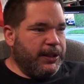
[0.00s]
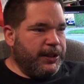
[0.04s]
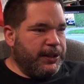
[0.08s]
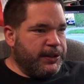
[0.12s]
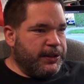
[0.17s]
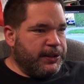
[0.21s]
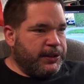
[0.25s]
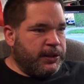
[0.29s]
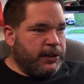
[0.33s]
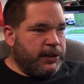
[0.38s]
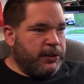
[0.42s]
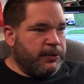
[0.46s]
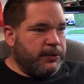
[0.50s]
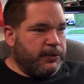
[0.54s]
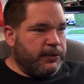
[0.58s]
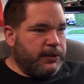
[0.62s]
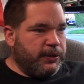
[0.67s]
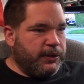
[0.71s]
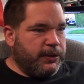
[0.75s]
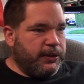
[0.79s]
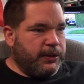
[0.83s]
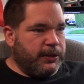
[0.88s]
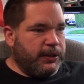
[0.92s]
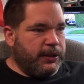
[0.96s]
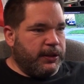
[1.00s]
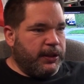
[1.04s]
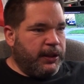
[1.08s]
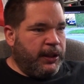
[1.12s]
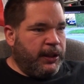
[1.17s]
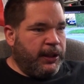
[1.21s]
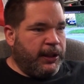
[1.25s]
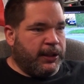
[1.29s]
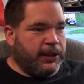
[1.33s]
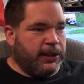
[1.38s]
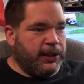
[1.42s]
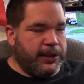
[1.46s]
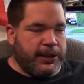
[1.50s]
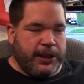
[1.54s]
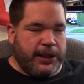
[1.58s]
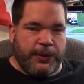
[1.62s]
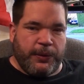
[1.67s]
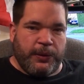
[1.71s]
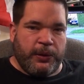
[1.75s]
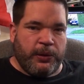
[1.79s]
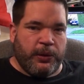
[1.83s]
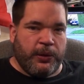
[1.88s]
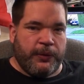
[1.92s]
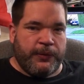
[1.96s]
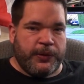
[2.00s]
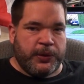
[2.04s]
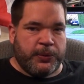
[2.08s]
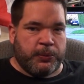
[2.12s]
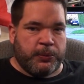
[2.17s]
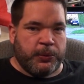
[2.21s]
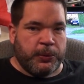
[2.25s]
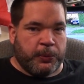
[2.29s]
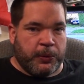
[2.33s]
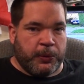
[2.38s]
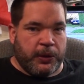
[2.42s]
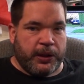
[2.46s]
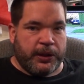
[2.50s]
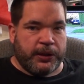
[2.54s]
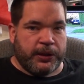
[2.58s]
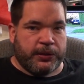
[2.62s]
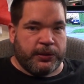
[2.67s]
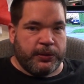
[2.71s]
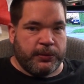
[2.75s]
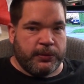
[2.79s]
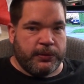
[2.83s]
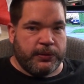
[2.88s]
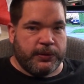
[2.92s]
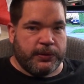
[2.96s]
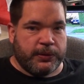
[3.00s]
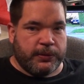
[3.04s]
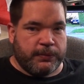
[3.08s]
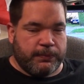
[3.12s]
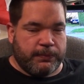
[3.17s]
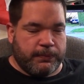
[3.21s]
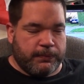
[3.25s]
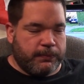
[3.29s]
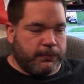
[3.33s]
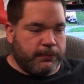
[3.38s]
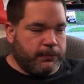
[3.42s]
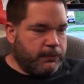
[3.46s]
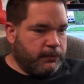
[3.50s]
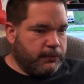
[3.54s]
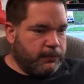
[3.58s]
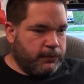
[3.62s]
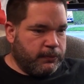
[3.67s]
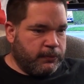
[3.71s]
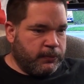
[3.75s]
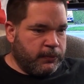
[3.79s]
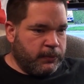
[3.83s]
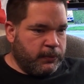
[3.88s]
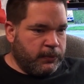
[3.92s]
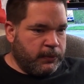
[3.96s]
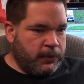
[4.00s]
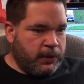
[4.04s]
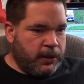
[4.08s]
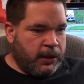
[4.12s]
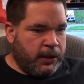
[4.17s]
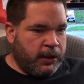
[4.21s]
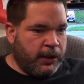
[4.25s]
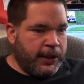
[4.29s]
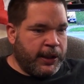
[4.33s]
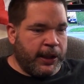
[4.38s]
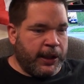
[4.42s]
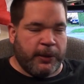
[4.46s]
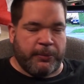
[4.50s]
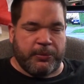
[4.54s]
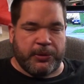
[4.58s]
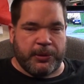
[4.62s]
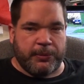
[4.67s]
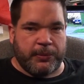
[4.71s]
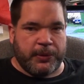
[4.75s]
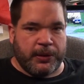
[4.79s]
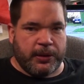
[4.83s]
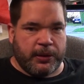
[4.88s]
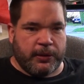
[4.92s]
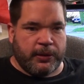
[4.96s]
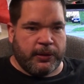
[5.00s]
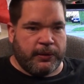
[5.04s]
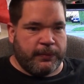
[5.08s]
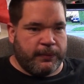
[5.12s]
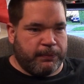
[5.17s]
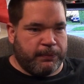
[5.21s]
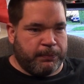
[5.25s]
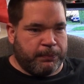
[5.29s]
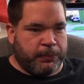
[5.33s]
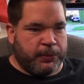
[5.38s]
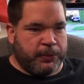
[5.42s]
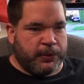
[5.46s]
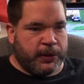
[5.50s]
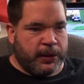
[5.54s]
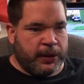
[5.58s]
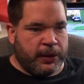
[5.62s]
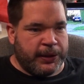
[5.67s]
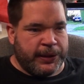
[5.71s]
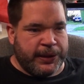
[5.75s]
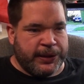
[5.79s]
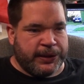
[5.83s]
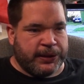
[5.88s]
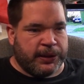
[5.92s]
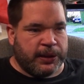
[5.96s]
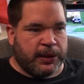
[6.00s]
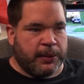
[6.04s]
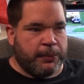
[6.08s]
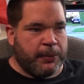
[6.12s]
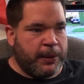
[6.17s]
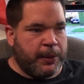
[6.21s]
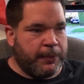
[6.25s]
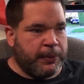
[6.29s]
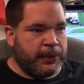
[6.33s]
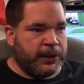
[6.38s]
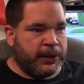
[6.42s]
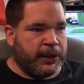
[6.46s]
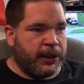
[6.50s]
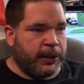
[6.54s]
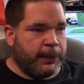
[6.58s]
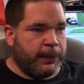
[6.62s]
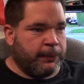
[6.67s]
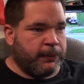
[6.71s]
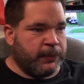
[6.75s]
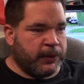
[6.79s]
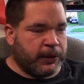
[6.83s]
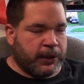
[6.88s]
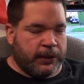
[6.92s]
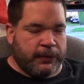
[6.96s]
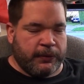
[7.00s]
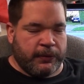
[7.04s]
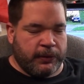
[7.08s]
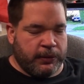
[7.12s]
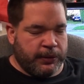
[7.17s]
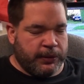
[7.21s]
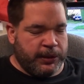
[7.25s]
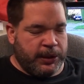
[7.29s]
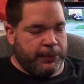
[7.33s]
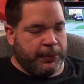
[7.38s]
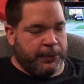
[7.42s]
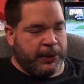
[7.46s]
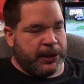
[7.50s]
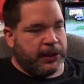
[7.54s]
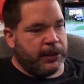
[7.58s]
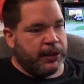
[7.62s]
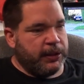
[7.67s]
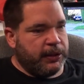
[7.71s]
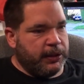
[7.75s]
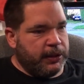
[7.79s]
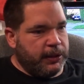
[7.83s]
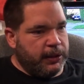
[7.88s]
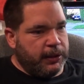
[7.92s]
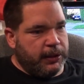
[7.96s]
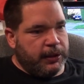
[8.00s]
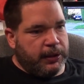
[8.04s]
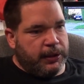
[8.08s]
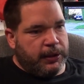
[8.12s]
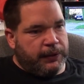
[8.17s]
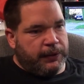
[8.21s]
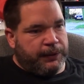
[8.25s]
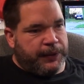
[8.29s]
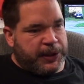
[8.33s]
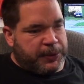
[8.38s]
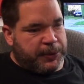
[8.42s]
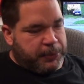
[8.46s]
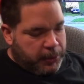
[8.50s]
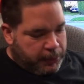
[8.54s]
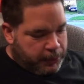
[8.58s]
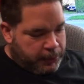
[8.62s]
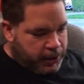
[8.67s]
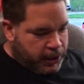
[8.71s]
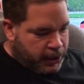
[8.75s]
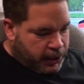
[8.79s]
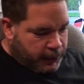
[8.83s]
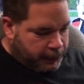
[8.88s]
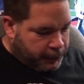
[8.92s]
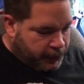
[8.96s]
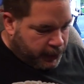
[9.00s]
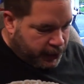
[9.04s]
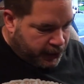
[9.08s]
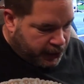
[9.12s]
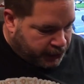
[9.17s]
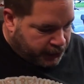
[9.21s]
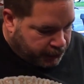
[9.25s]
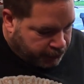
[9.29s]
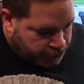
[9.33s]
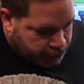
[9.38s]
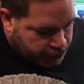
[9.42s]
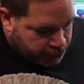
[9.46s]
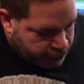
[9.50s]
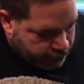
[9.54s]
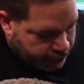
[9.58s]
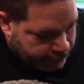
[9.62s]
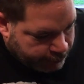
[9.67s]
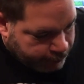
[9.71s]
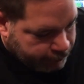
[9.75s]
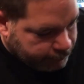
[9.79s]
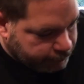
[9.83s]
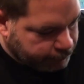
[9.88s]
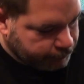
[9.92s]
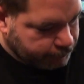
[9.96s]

so he cleared out a lot of his woodworking tools. I helped him, you know, I, put, I listed them up on e not eBay, Facebook Marketplace for him.